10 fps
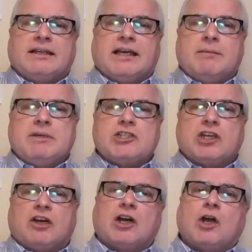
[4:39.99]
Let me
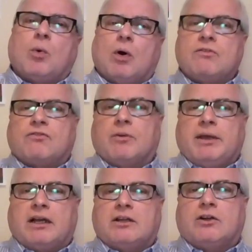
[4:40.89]
share a quote from
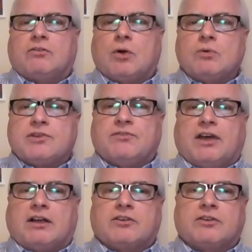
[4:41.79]
Eleanor
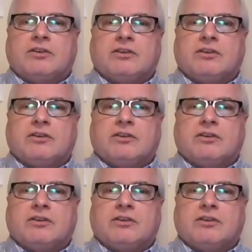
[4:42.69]
Roosevelt,